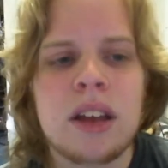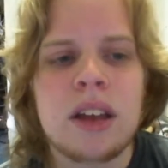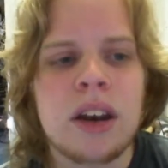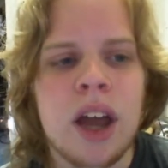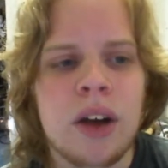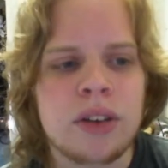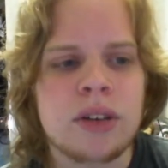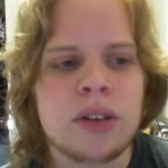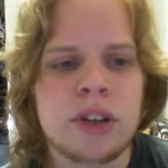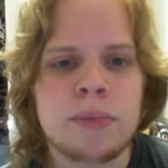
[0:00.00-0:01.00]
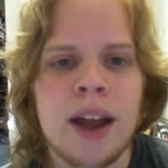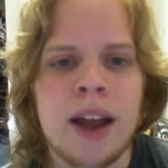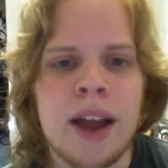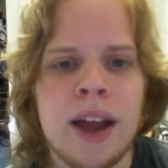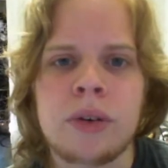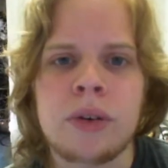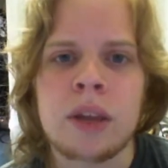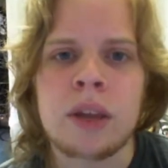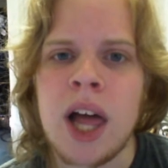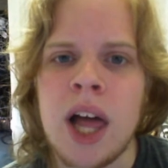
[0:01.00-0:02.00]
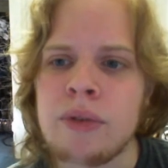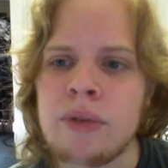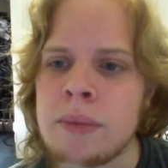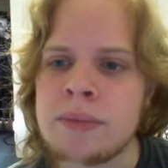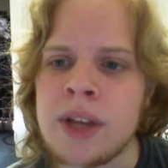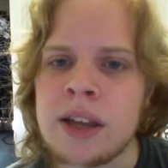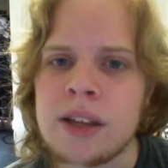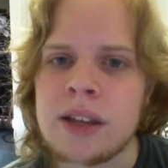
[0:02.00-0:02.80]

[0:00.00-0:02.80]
now that Service Pack 2 and the platform update